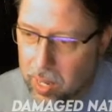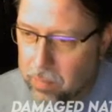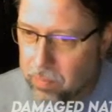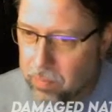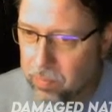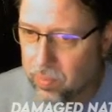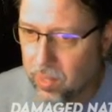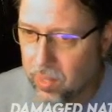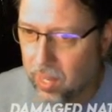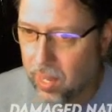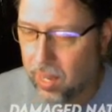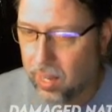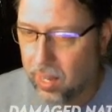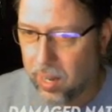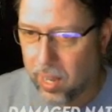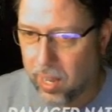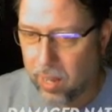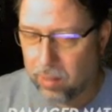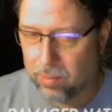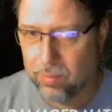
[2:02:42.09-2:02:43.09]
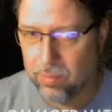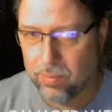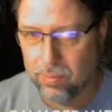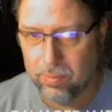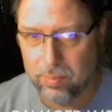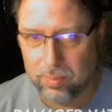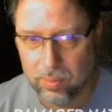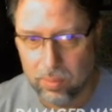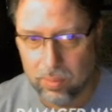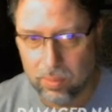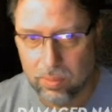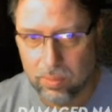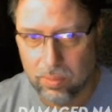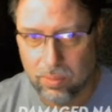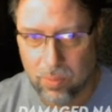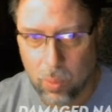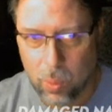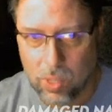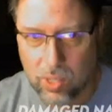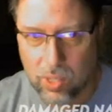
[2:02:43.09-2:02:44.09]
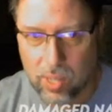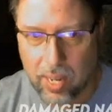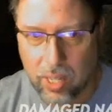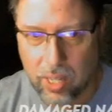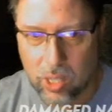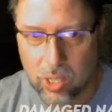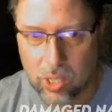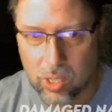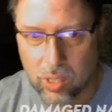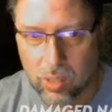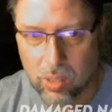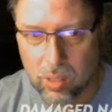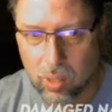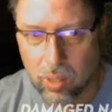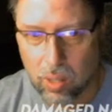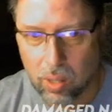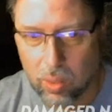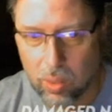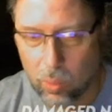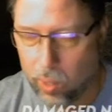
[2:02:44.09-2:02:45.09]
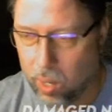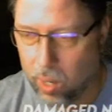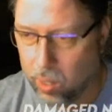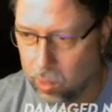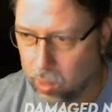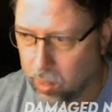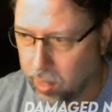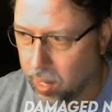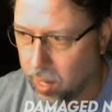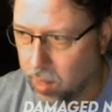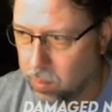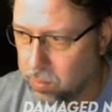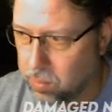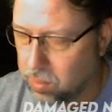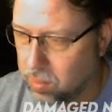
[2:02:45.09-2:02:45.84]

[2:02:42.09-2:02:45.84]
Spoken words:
and I have 4 sanctioned 300 games.